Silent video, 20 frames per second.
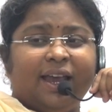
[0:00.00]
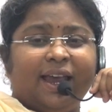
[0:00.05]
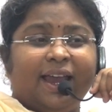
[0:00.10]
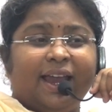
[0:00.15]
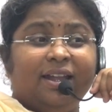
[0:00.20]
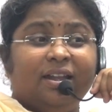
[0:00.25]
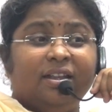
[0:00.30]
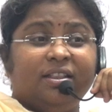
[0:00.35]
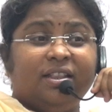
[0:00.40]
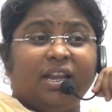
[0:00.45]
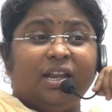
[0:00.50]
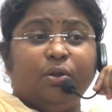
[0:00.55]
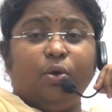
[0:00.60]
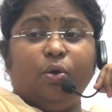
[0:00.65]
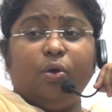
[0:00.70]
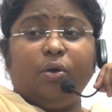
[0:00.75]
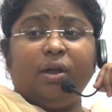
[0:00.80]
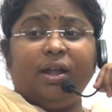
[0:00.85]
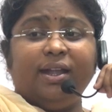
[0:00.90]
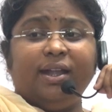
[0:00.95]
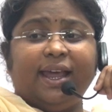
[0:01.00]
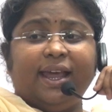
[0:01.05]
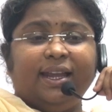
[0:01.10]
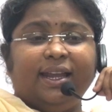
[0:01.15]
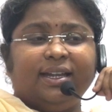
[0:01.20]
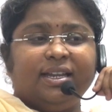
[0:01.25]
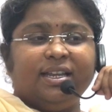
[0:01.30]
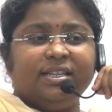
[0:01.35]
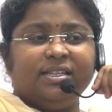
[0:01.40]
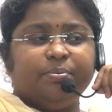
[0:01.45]
and the local
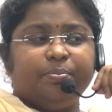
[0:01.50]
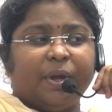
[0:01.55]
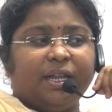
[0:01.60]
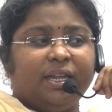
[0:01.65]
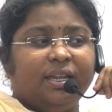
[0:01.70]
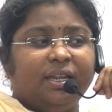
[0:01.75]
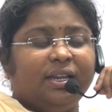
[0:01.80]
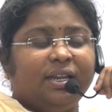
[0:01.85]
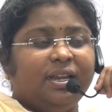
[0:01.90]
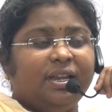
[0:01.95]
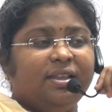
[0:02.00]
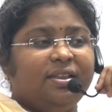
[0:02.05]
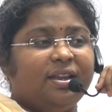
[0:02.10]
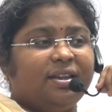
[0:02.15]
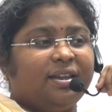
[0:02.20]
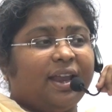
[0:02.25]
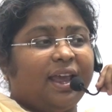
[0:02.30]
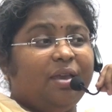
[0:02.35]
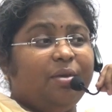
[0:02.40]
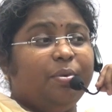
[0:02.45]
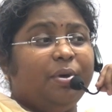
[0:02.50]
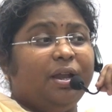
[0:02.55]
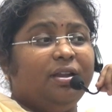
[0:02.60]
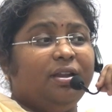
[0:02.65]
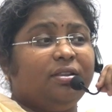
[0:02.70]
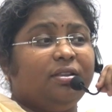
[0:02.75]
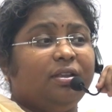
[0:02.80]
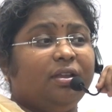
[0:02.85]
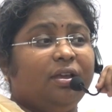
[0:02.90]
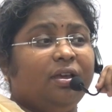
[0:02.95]
dialects, particularly the
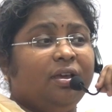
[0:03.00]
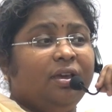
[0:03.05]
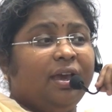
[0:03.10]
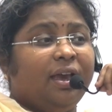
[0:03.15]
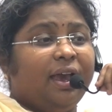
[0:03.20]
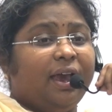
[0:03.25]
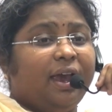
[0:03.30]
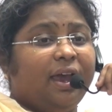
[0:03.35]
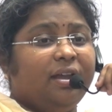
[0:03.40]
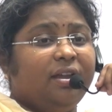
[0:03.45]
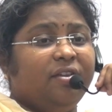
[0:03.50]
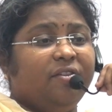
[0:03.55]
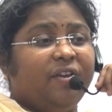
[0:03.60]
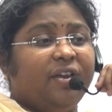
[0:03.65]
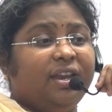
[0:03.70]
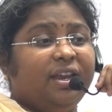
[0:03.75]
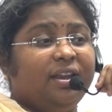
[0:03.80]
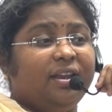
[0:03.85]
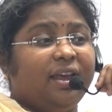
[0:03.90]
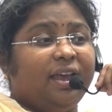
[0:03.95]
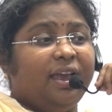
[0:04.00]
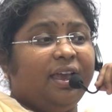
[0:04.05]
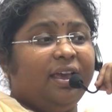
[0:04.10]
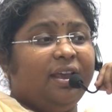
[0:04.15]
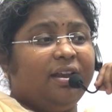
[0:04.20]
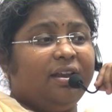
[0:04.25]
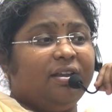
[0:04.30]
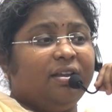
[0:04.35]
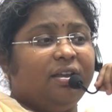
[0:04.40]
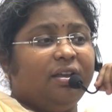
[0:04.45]
tribal and very
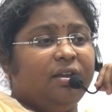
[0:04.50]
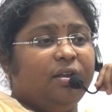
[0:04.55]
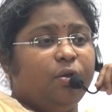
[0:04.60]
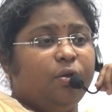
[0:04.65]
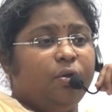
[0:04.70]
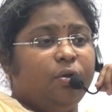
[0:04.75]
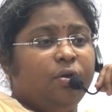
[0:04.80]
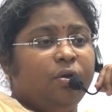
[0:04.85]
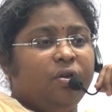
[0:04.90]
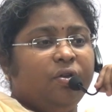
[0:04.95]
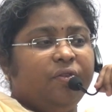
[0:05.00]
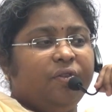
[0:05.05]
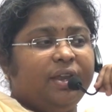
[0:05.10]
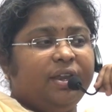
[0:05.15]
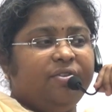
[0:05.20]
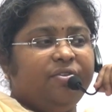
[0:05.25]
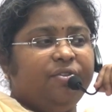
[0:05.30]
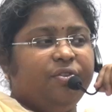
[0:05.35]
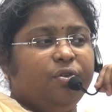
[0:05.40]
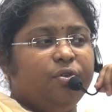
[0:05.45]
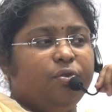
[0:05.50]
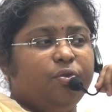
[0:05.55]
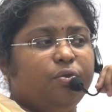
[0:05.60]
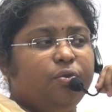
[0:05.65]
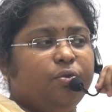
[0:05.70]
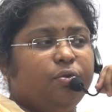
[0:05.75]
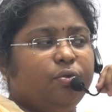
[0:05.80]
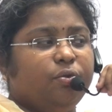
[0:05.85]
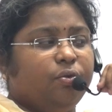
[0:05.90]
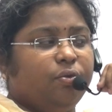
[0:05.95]
rare, very
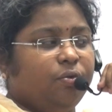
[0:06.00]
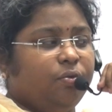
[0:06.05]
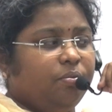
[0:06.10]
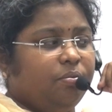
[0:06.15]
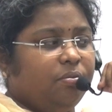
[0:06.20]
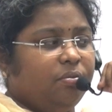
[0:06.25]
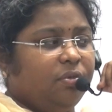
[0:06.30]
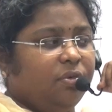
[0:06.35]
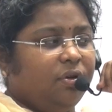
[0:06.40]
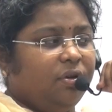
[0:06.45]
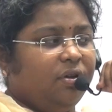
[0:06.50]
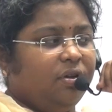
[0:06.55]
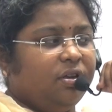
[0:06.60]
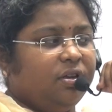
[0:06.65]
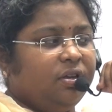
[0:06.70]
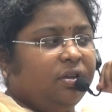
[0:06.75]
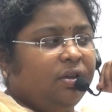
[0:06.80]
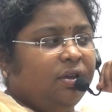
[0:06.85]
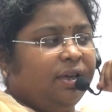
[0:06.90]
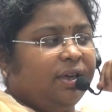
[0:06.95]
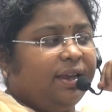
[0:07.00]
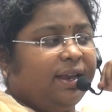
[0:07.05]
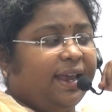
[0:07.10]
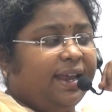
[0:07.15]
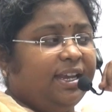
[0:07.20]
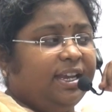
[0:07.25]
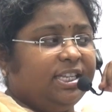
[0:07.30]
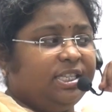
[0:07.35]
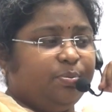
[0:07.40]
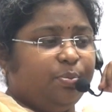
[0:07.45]
few
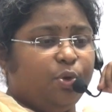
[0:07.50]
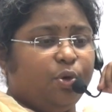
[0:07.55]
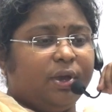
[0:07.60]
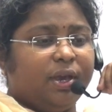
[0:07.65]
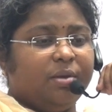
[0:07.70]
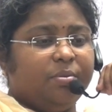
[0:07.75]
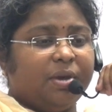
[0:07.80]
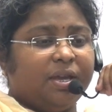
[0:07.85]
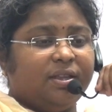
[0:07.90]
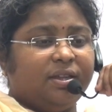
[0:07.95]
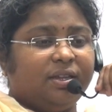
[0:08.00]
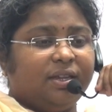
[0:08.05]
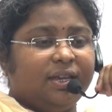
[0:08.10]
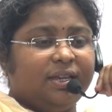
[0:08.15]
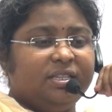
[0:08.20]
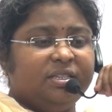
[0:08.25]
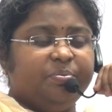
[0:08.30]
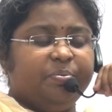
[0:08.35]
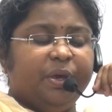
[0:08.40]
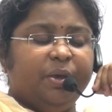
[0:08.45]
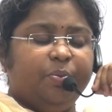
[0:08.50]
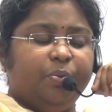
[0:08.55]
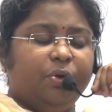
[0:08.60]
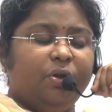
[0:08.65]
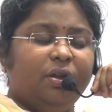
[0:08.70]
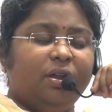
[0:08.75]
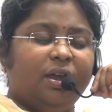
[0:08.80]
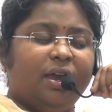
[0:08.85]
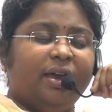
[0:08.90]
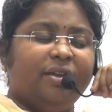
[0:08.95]
rarely spoken mother tongues,
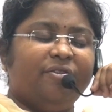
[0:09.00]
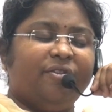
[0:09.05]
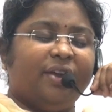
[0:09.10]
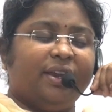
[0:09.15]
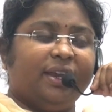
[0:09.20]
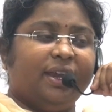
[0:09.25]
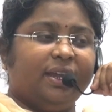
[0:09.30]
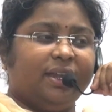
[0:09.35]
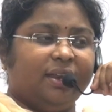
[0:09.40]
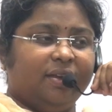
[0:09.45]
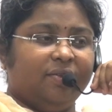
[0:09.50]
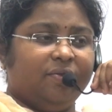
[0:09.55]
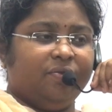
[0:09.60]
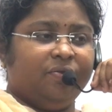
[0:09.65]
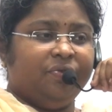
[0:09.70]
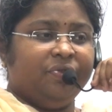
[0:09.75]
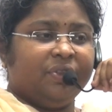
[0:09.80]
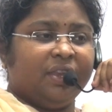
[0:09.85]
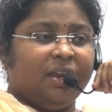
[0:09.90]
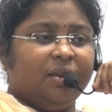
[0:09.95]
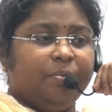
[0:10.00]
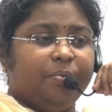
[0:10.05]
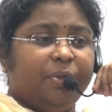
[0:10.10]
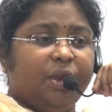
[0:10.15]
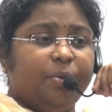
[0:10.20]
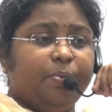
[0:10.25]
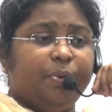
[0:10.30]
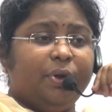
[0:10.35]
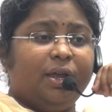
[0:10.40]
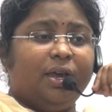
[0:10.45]
people are forgetting.
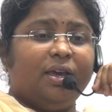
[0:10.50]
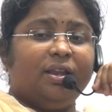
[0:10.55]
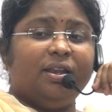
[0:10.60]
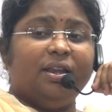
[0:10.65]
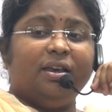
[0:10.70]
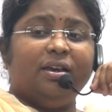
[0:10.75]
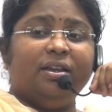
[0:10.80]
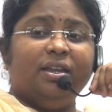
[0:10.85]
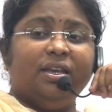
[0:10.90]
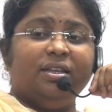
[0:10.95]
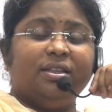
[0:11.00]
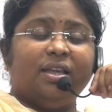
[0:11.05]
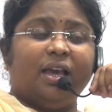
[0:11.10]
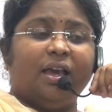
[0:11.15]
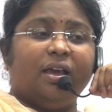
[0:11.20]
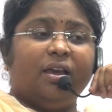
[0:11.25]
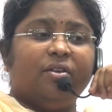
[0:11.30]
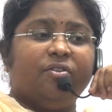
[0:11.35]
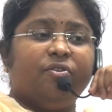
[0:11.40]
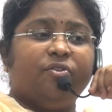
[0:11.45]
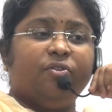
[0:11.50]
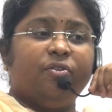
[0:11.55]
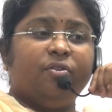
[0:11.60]
People are learning the